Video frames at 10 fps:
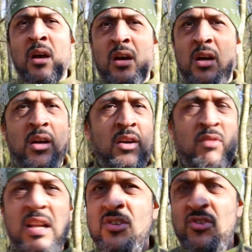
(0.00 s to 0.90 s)
uh, uh,
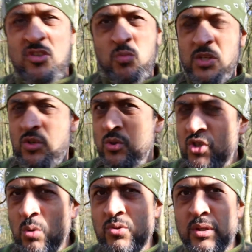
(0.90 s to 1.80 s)
relationships with your
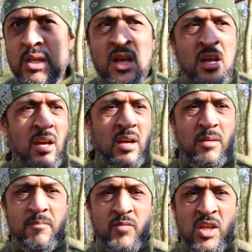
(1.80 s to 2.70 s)
children
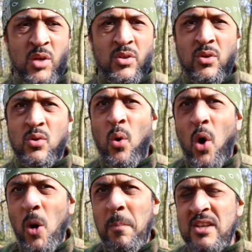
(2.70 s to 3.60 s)
um, you know, your
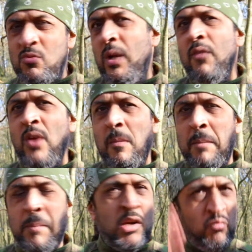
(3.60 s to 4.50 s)
hobbies, whatever it may
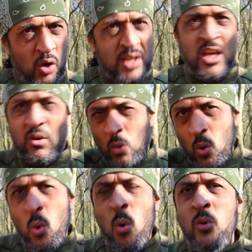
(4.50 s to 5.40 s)
be. Write down
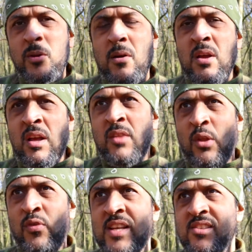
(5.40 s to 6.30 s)
all the,
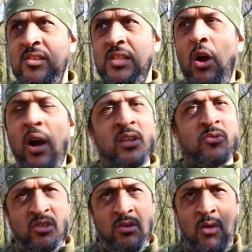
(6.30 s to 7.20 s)
the things, the ideal
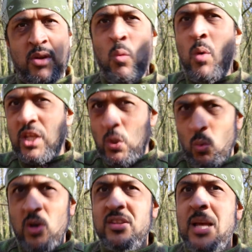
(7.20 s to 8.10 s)
scenario where you
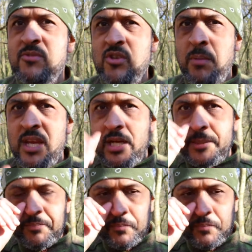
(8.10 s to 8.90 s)
want them to be at.